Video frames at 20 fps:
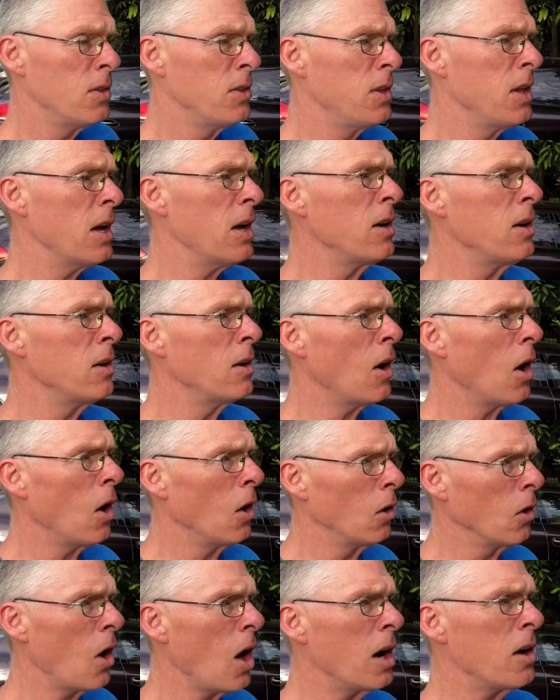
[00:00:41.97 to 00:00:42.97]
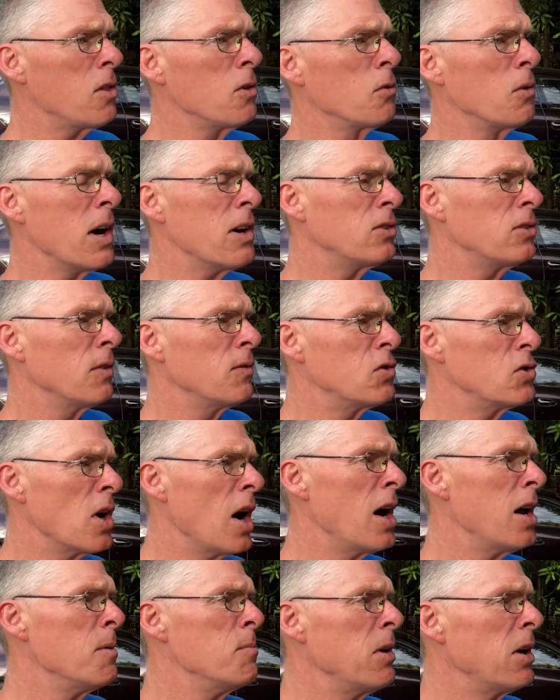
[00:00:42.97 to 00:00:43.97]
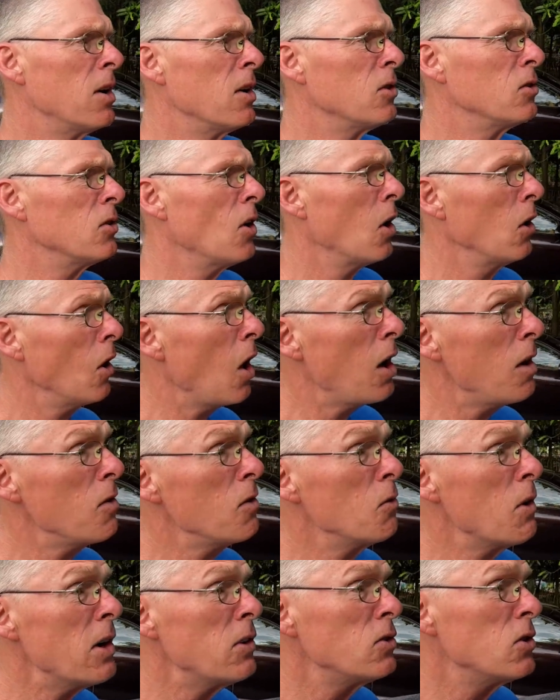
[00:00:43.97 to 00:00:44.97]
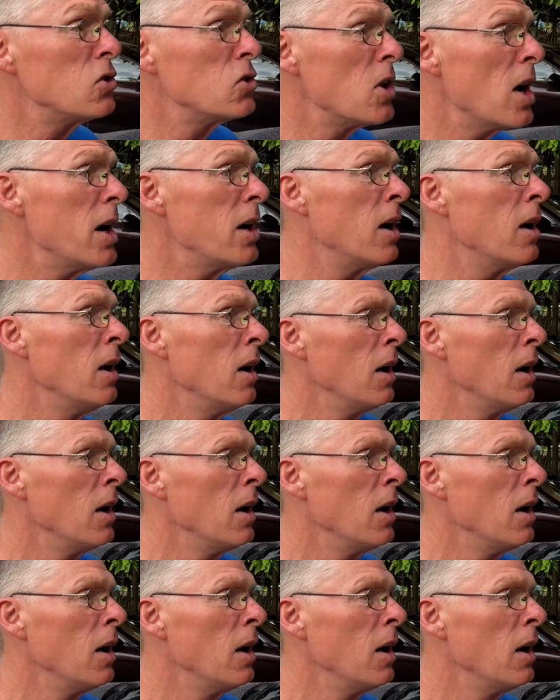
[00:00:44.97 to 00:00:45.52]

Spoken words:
than a lot of the rest of China, because a lot of the rest of China